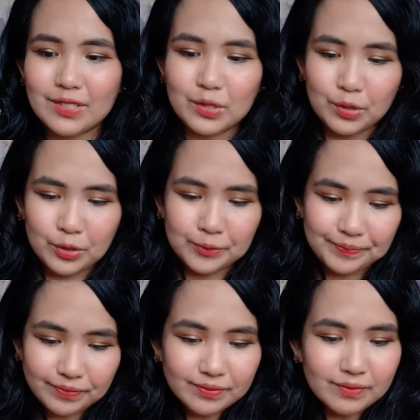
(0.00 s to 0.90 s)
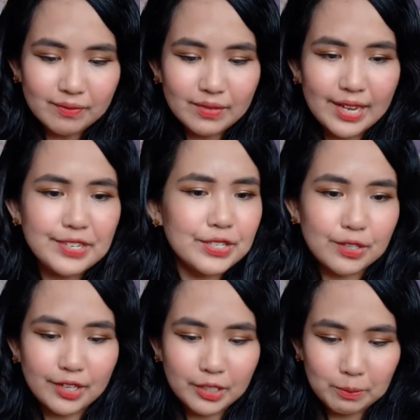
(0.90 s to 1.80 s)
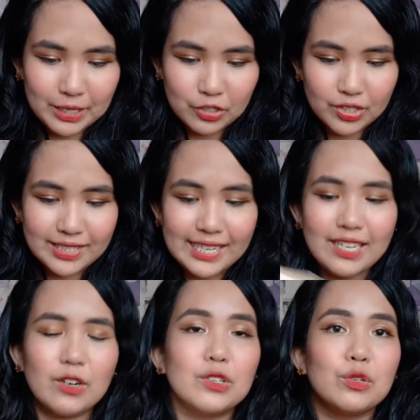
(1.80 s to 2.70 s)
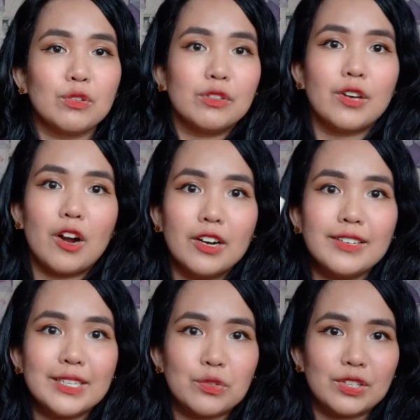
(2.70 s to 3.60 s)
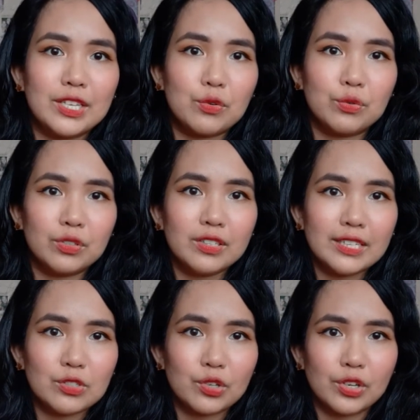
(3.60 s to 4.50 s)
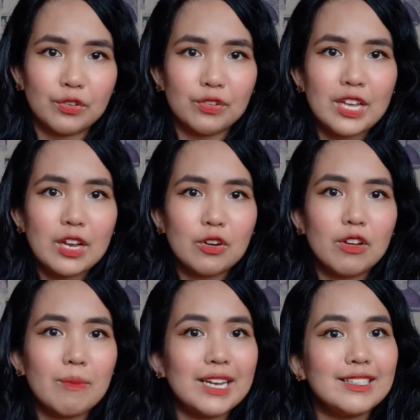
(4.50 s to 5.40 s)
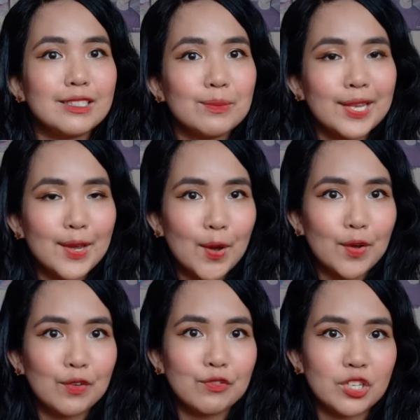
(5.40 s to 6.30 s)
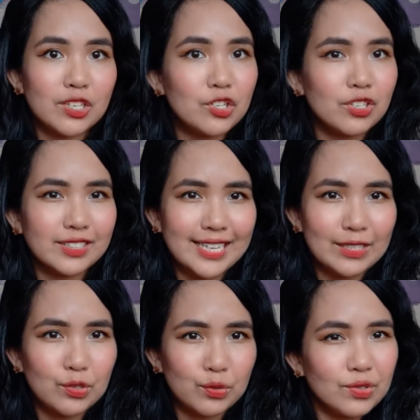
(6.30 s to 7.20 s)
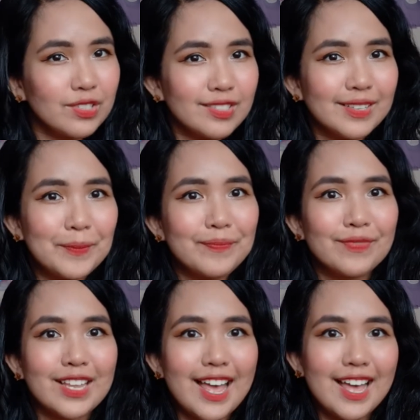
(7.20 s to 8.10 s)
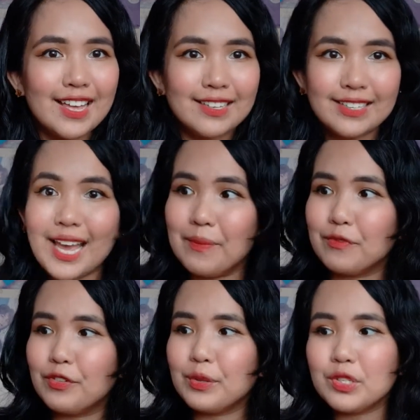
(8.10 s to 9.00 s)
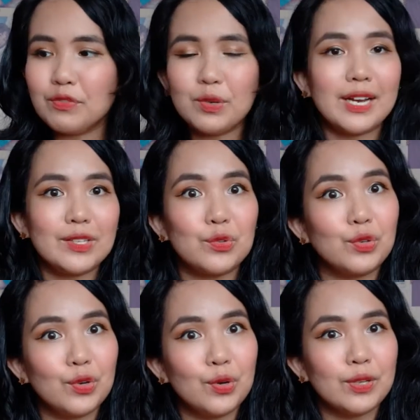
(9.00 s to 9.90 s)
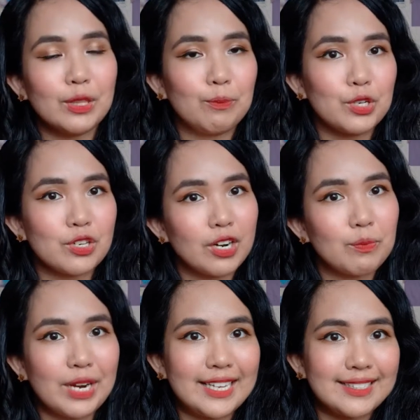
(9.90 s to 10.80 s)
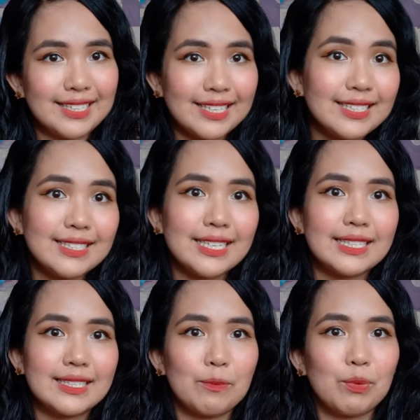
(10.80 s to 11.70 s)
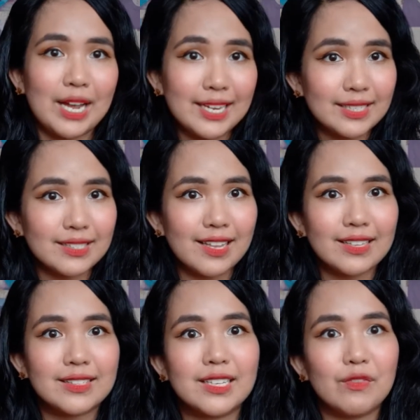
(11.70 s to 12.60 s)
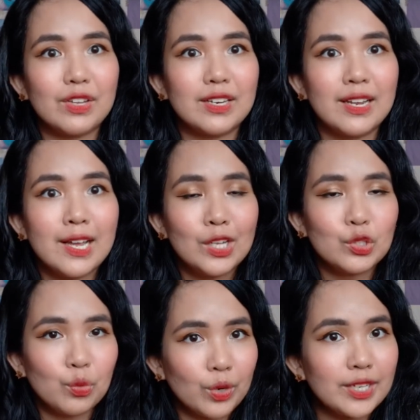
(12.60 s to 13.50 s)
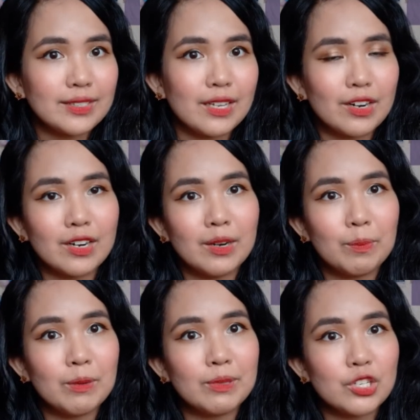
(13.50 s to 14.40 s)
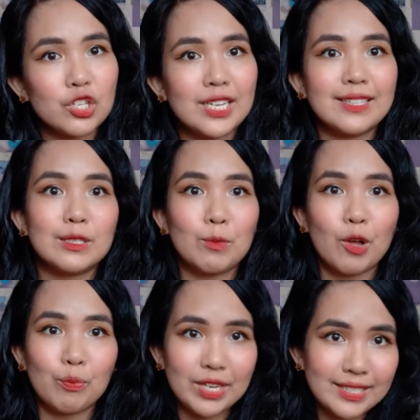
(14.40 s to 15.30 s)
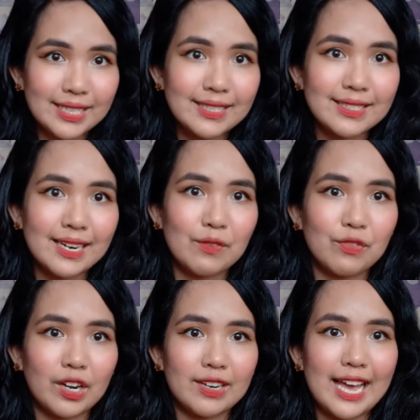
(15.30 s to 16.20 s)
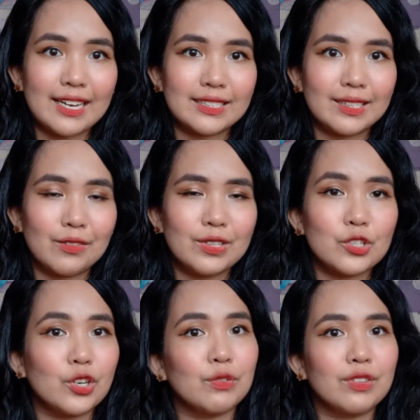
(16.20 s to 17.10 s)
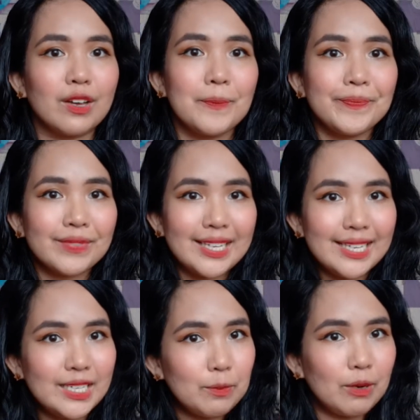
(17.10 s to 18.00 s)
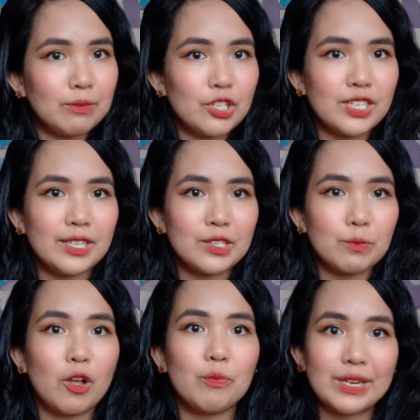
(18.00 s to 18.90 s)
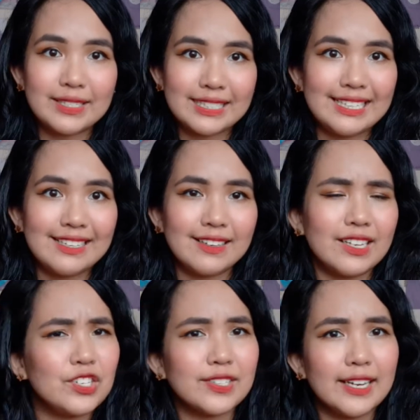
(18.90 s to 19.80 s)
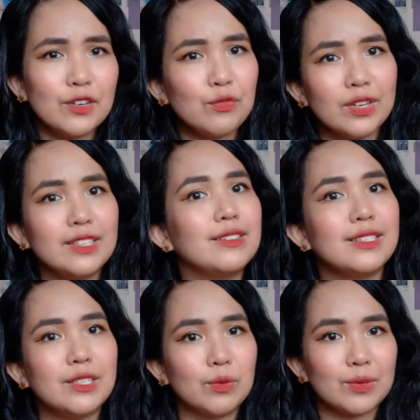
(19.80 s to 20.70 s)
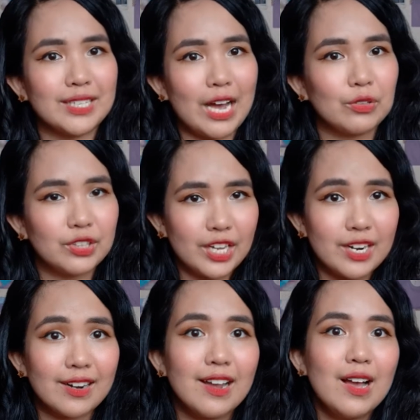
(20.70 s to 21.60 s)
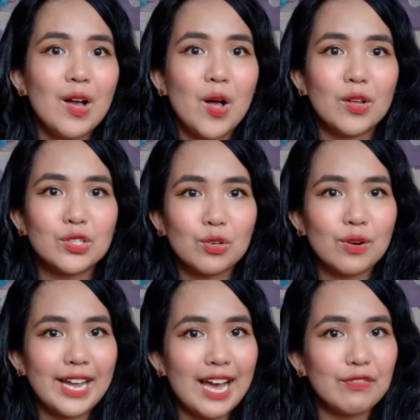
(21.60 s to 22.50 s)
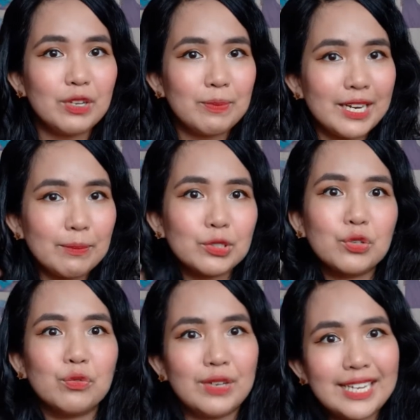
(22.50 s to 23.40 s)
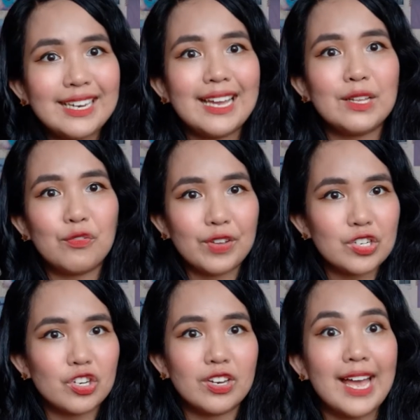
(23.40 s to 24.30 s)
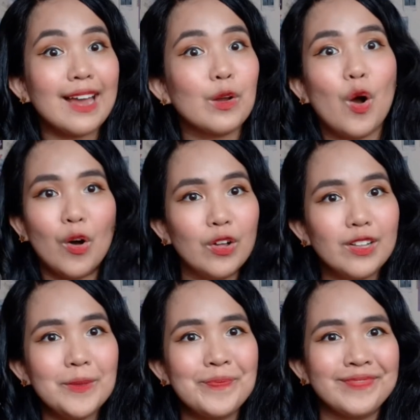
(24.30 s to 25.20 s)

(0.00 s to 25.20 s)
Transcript: so I just thought it'd be interesting, and also the art is really cool. It sort of reminds me of traditional tattoos. And yeah, for those of you guys who don't know what the Pushcart Prize is, it's a prize that's given to works that are published in small presses, and I'm very active in sort of the indie publishing small press scene, and I just kind of wanted to see what was out there. Also, I haven't been able to read any fiction at all